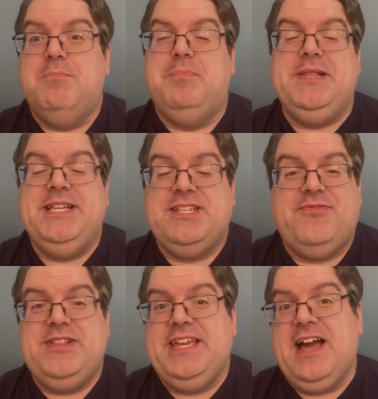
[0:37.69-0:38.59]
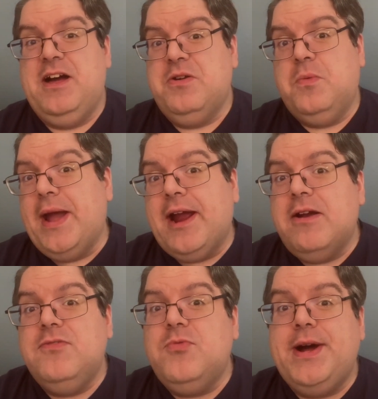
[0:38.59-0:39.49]
blissfully
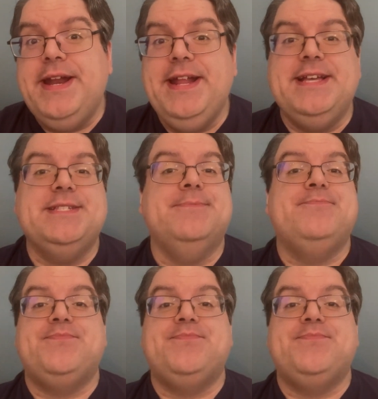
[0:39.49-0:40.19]
unaware of what it is,